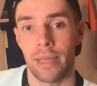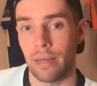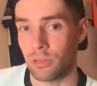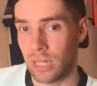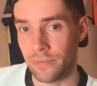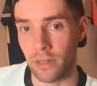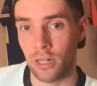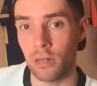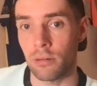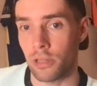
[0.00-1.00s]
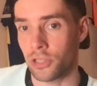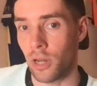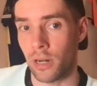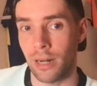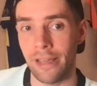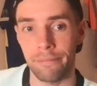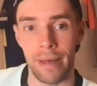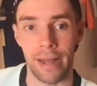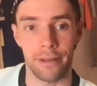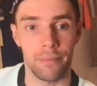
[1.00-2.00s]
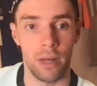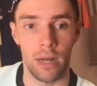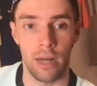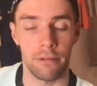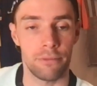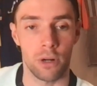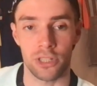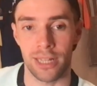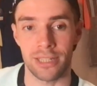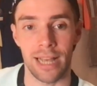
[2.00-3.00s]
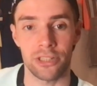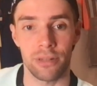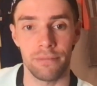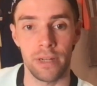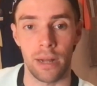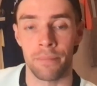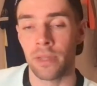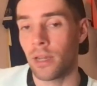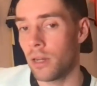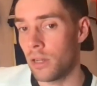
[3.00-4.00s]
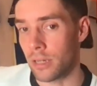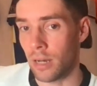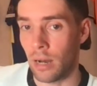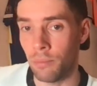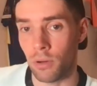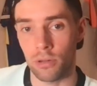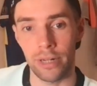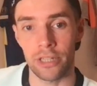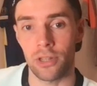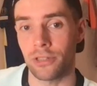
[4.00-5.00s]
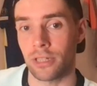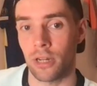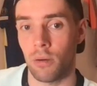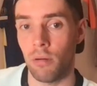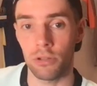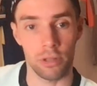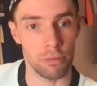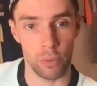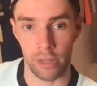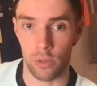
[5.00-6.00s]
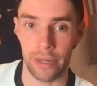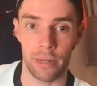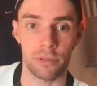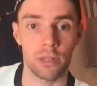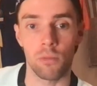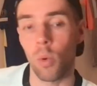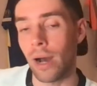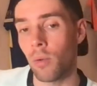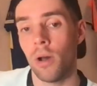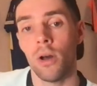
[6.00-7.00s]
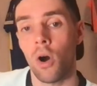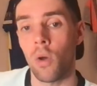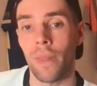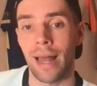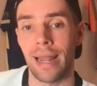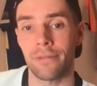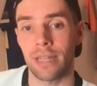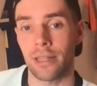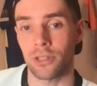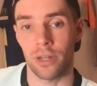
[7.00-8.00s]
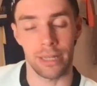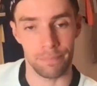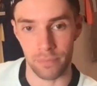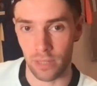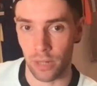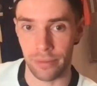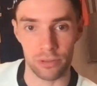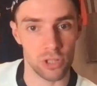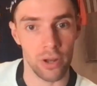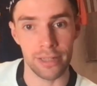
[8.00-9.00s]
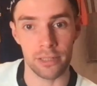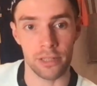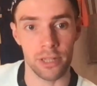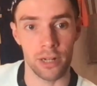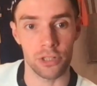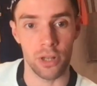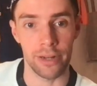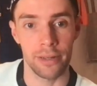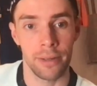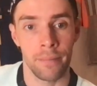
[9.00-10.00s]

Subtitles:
it was Levi Colwell that started at left back for us against Aston Villa. Look, I'm not criticising Colwell because I thought he acquitted himself well on that left-hand side. He was tight to the touchline.